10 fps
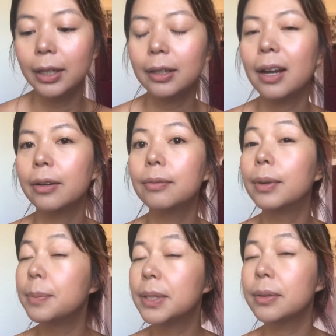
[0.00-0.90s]
it kind of
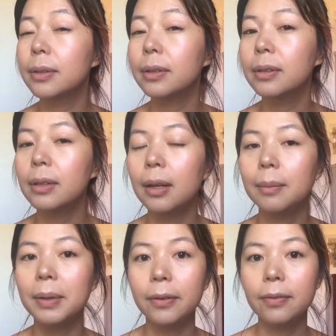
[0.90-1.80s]
rubs a
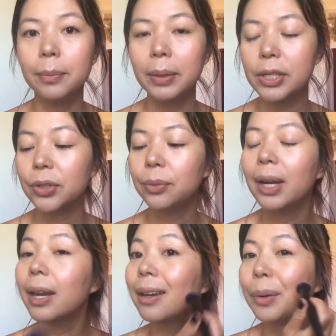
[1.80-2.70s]
bit of the blush
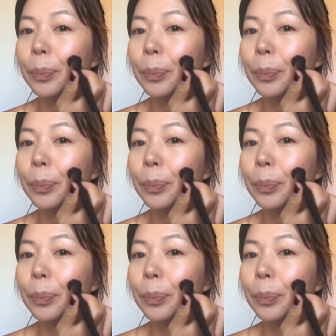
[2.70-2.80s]
away,